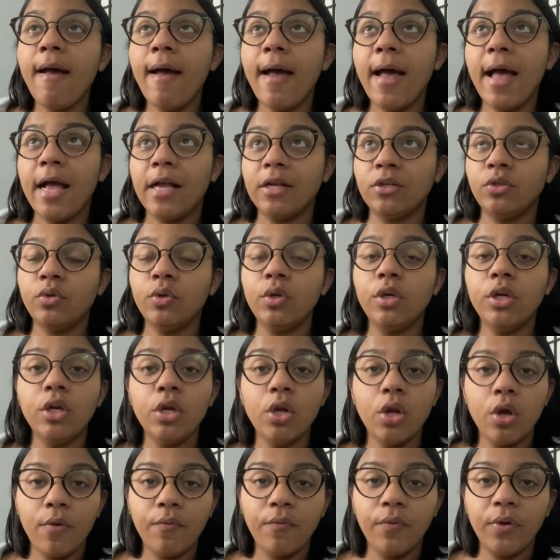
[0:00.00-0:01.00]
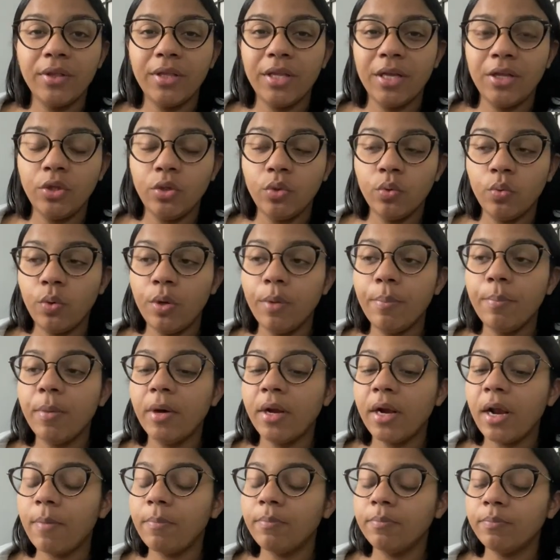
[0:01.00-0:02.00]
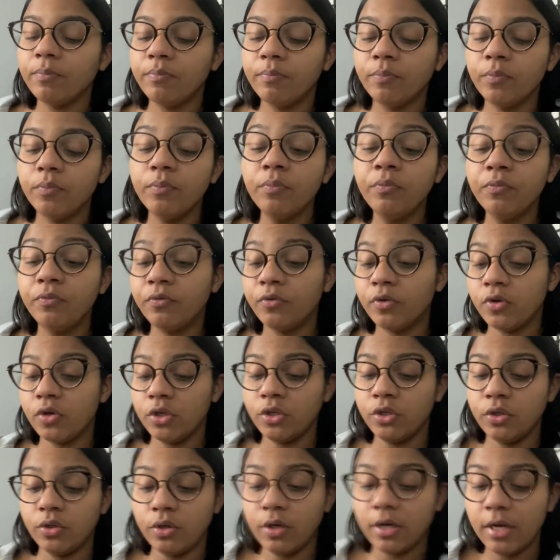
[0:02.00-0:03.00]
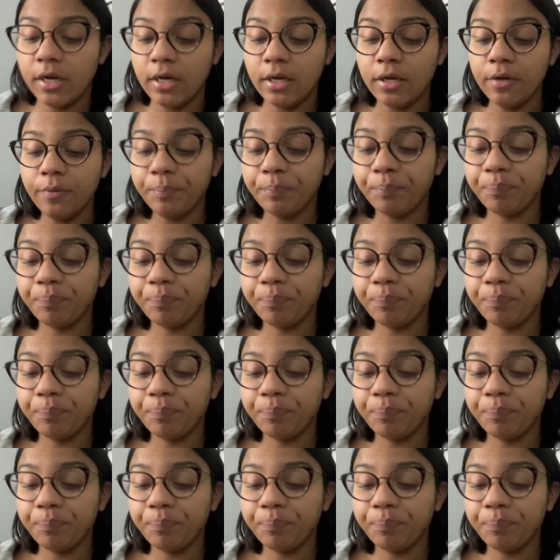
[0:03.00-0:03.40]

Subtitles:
actually love what they're doing, but unfortunately